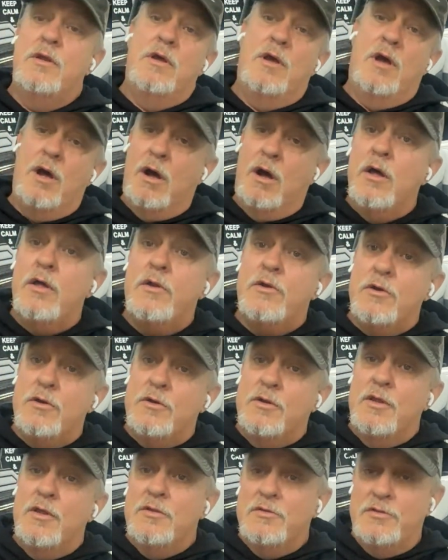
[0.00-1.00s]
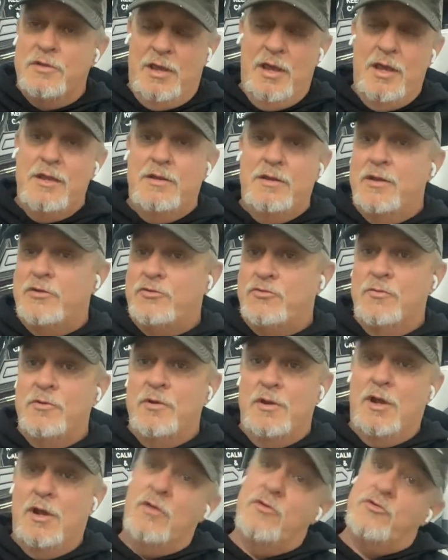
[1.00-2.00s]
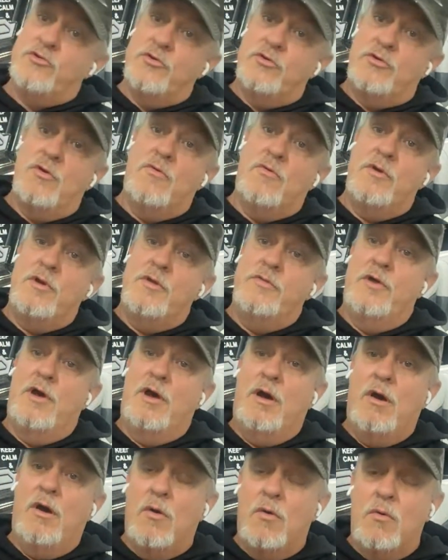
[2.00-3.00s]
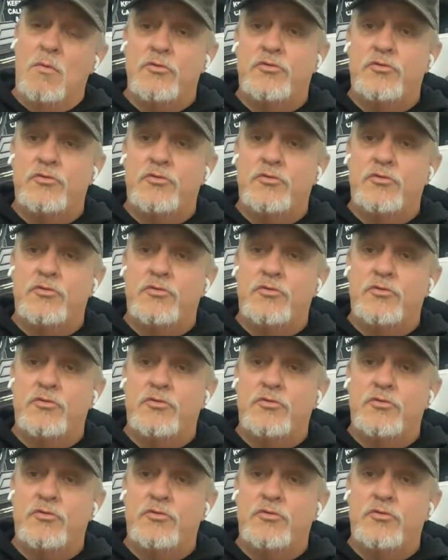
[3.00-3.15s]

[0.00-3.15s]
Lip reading: 100 to gain that $20, you're going in the hole.